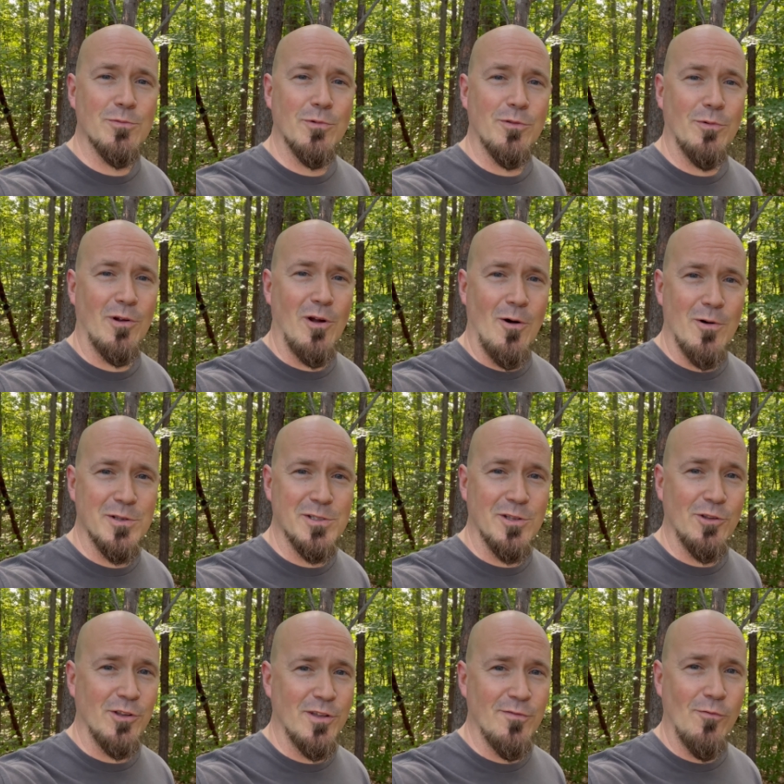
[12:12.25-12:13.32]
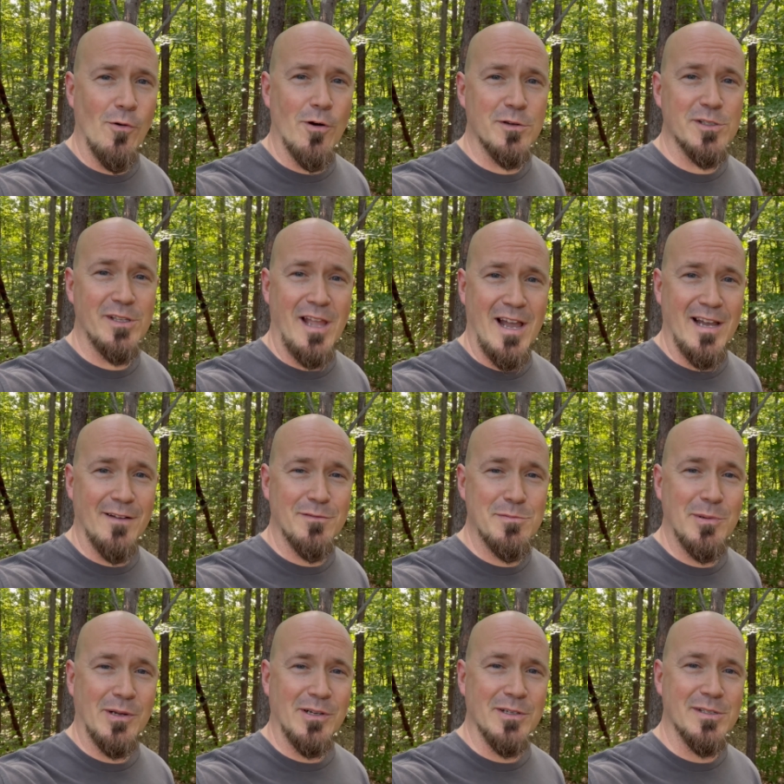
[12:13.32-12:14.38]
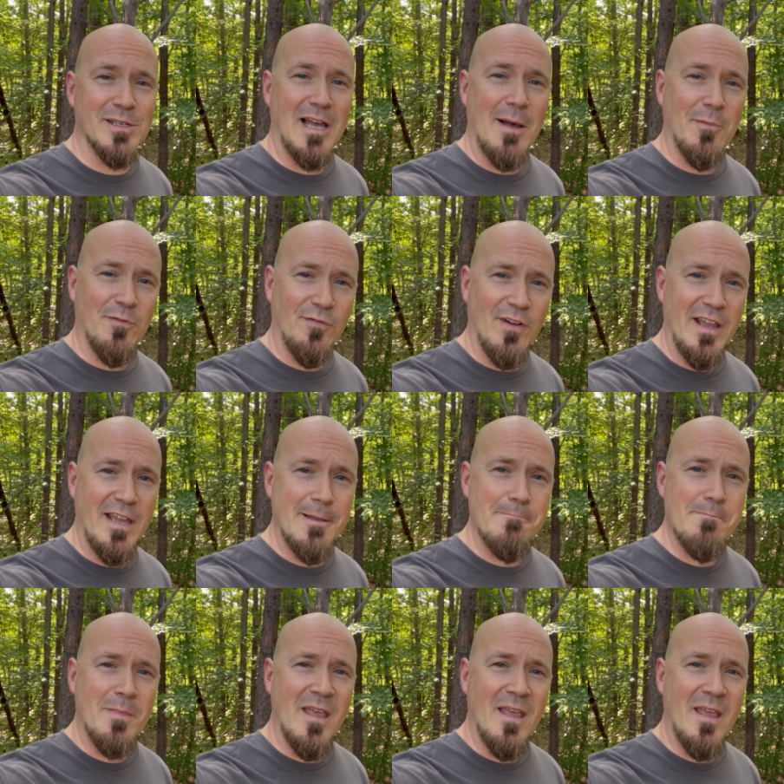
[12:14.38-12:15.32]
with regards to ShivWorks knives because I'm a fan